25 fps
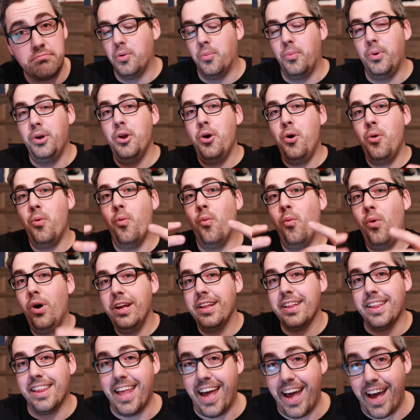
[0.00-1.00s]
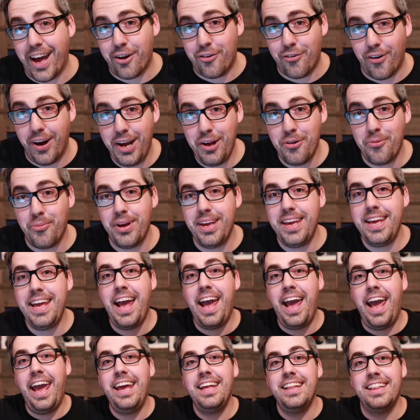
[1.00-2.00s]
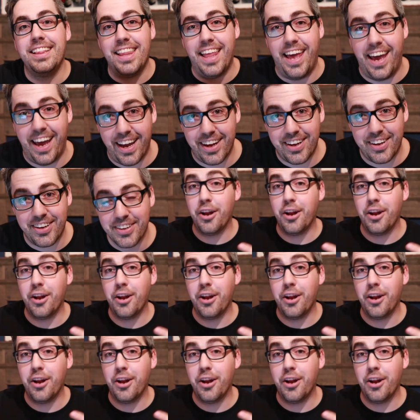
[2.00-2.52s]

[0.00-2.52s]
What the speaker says: We don't want lag, right? We hate lag.